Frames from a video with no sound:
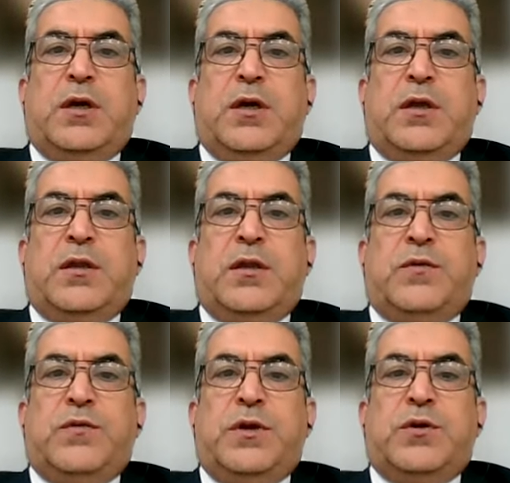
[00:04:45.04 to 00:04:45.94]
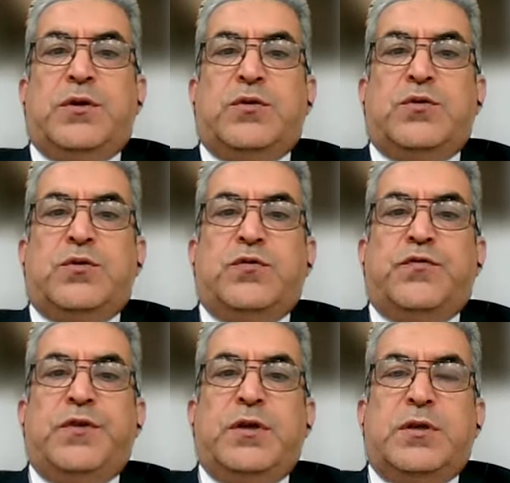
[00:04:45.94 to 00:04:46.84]
and then we go to
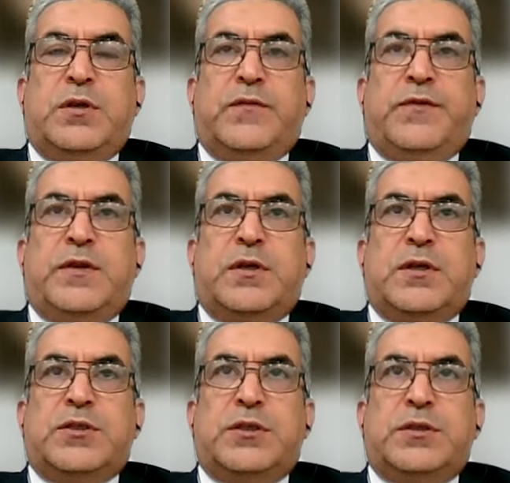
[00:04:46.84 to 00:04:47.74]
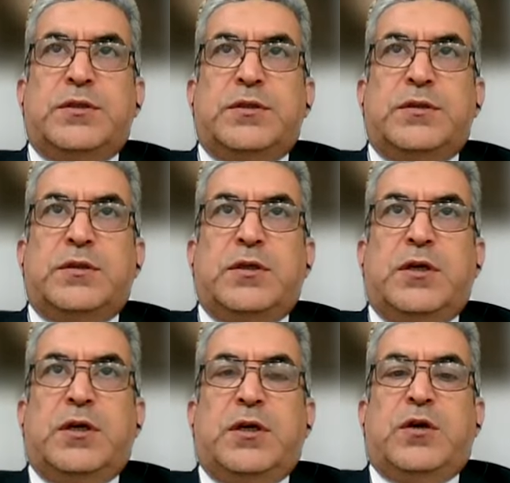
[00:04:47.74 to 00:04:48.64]
field infiltration
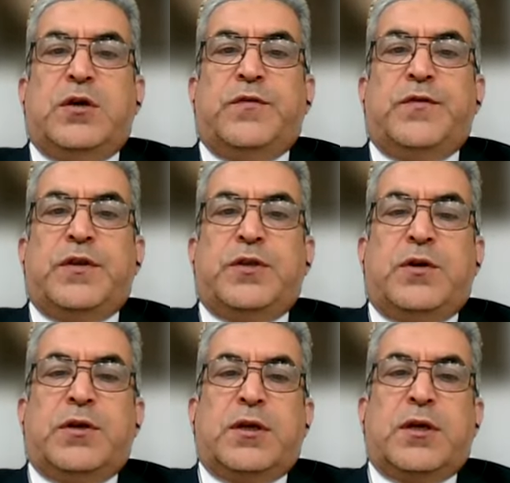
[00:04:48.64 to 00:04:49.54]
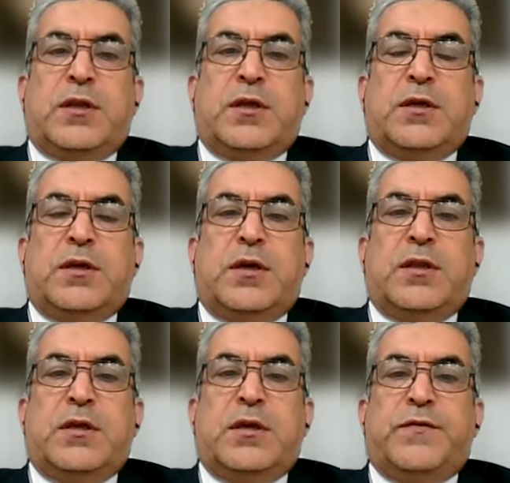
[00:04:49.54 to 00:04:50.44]
of the donor area
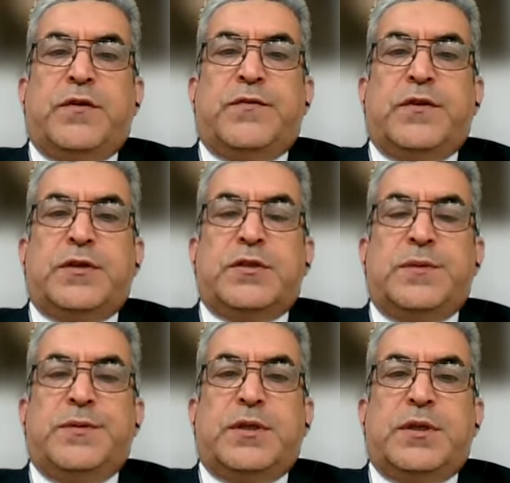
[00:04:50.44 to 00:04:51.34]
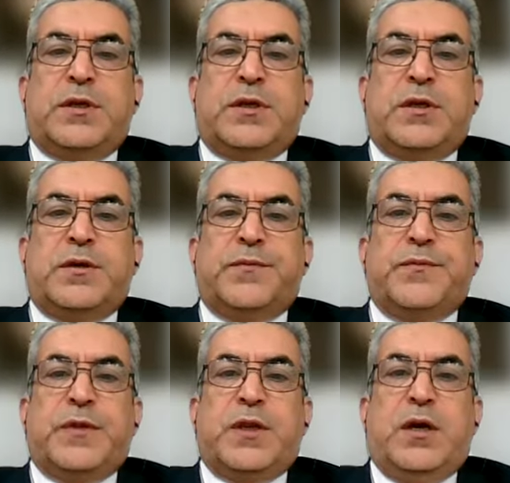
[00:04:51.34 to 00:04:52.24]
and then of the recipient area.
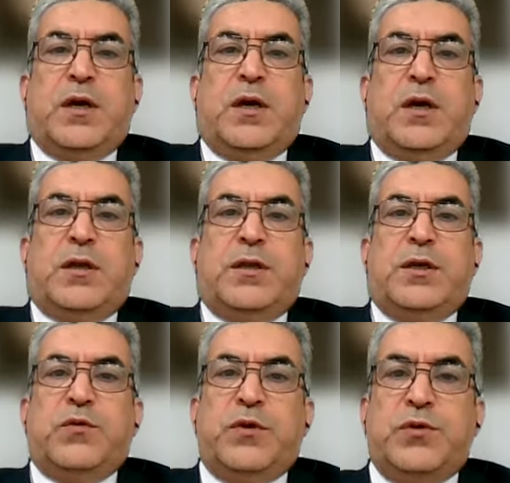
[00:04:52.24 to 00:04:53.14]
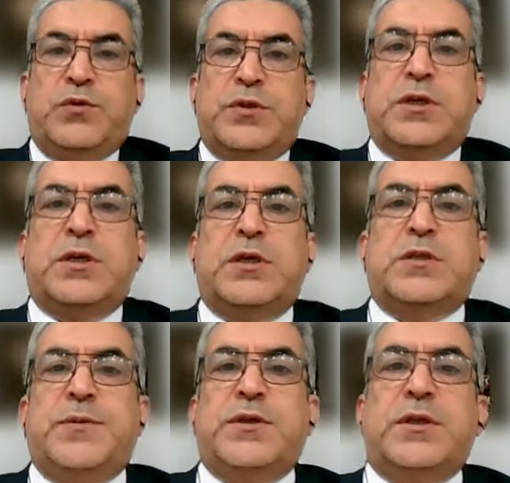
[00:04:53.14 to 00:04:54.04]
And here we use a
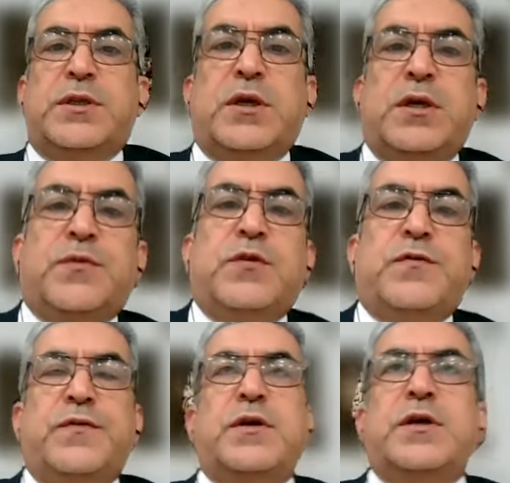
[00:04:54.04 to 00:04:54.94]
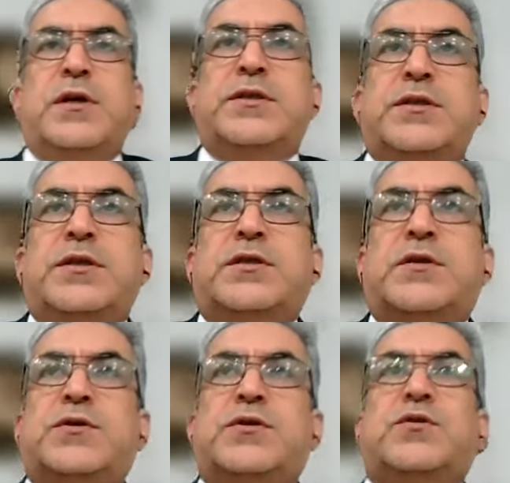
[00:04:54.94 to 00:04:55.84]
special type of anesthesia,
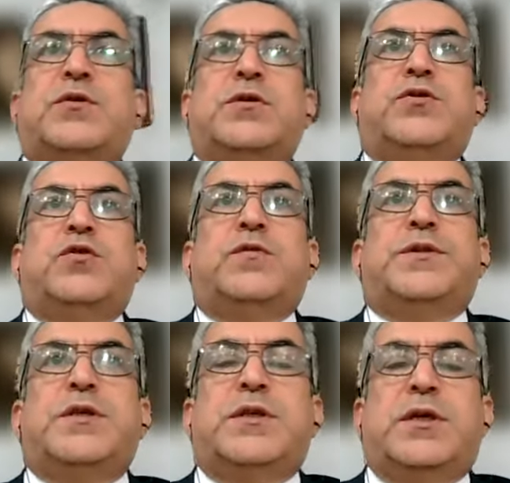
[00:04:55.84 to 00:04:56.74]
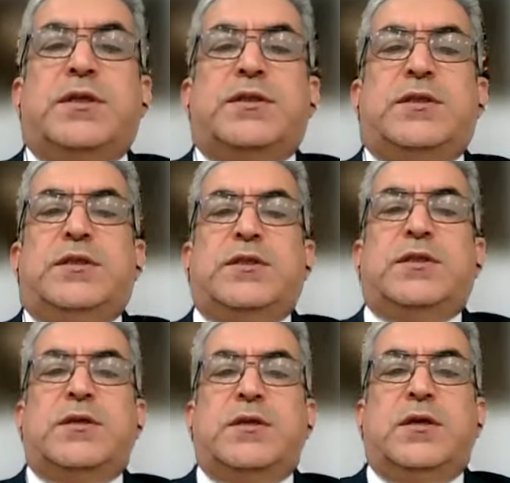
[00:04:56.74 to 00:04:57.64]
which is called the tumescent
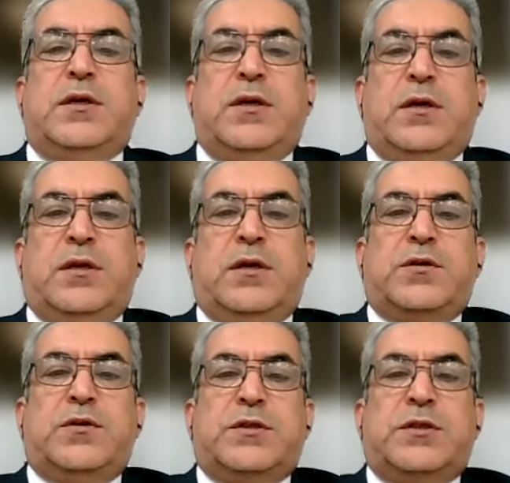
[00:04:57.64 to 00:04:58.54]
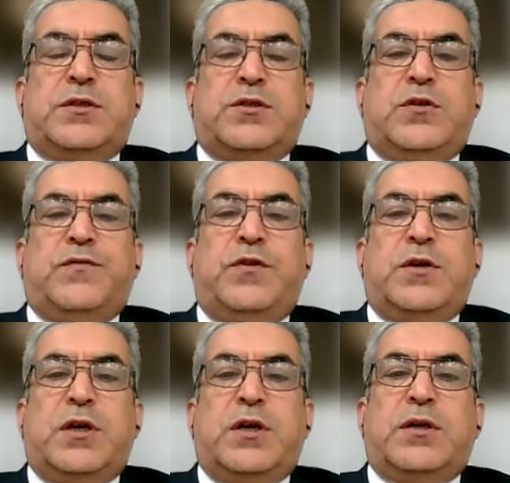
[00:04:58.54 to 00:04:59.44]
anesthesia, that consists of
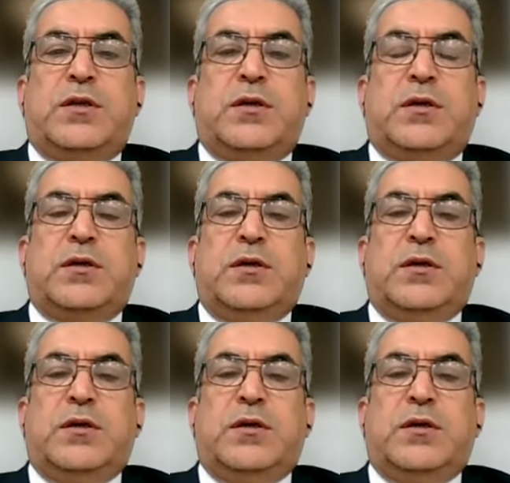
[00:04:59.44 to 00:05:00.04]
long-acting